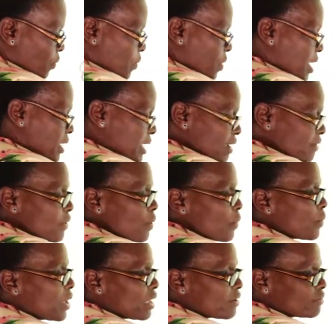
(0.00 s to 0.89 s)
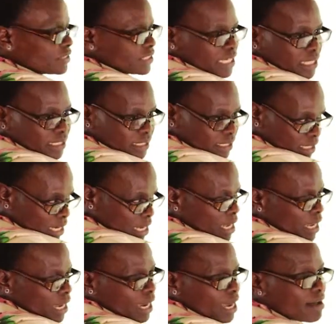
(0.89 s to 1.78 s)
whatever we have just
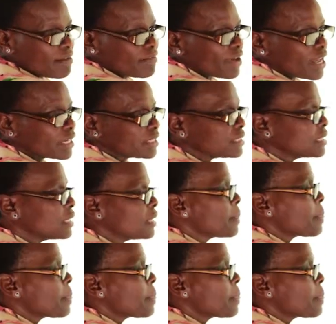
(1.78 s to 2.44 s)
covered,